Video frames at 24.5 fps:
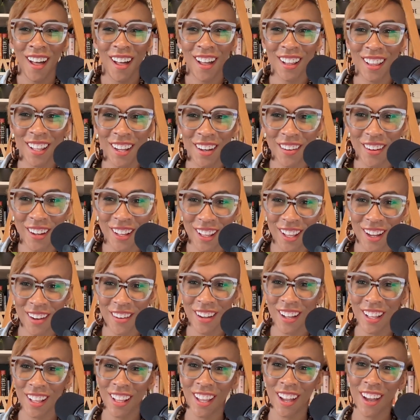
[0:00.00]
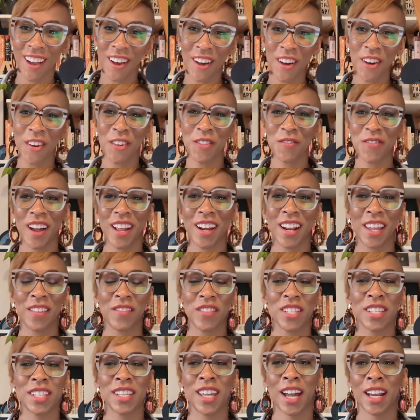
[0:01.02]
Hello, hello, hello. My
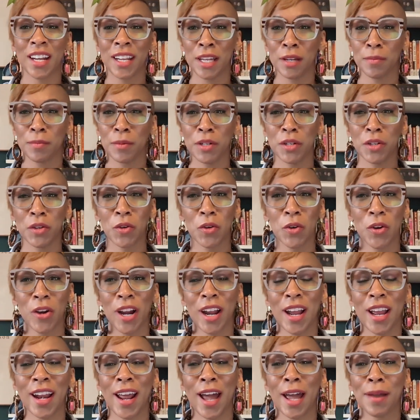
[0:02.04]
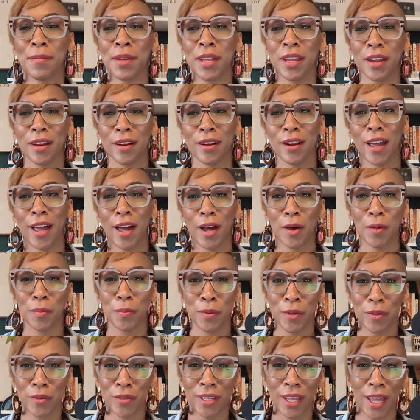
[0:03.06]
name is Yannick Medor, and I'm here to
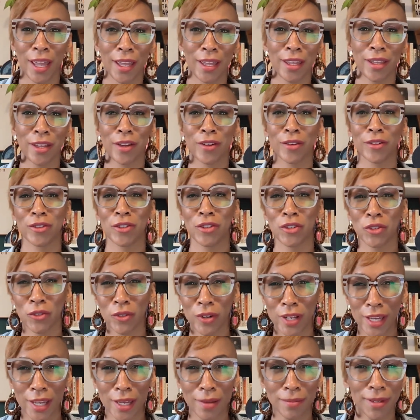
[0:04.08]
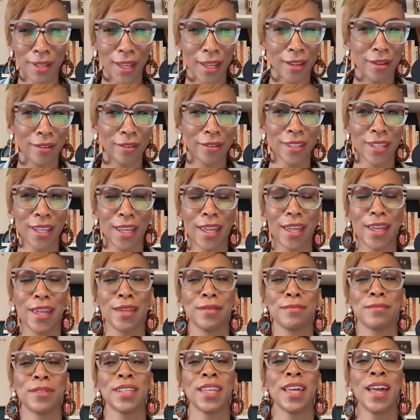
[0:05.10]
help you take your dreams and your
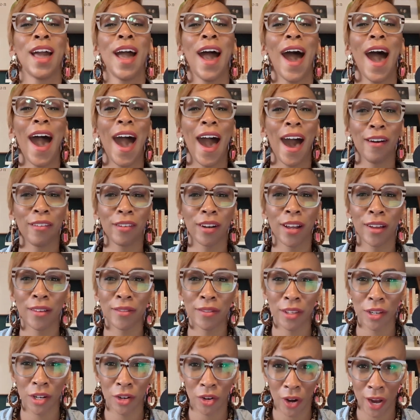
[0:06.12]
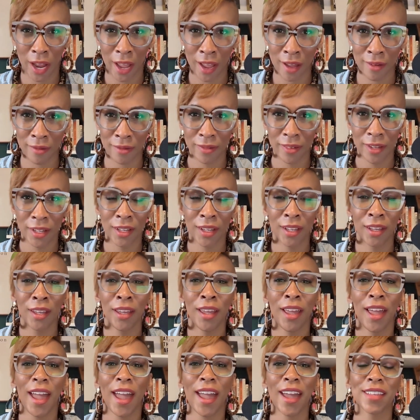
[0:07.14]
teams out of the grave.
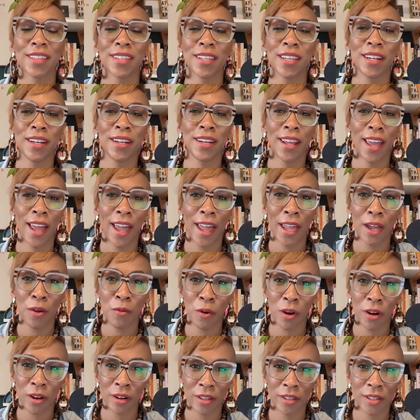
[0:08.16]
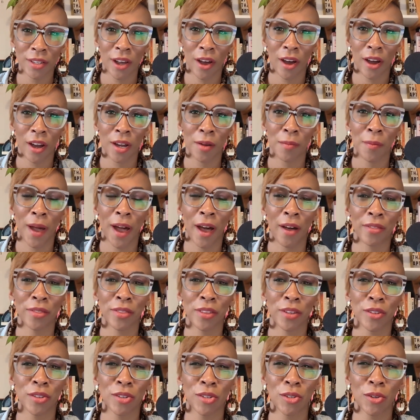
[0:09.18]
And today we're going to talk about
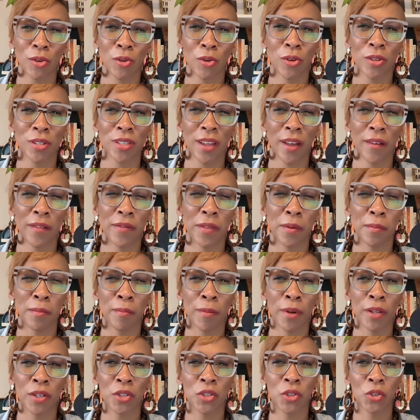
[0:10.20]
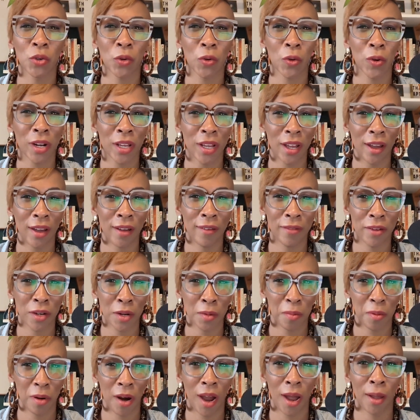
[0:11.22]
the source of the majority of
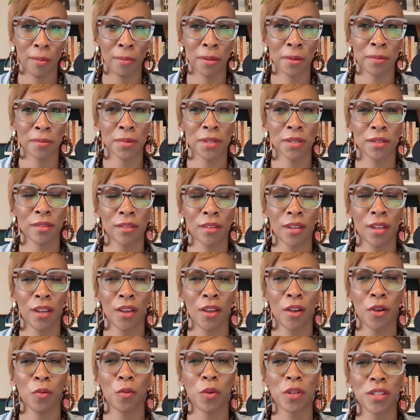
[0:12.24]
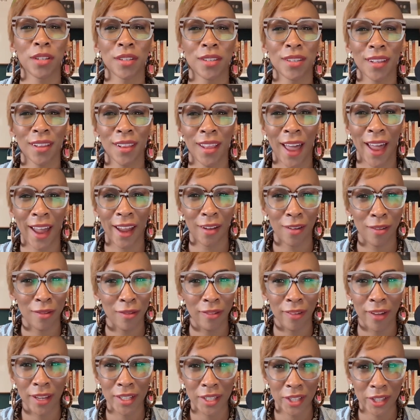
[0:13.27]
your problems, which is a lack of
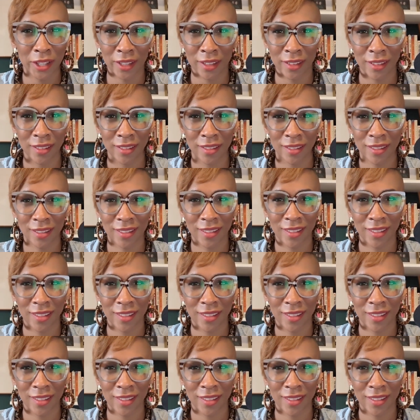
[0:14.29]
vision.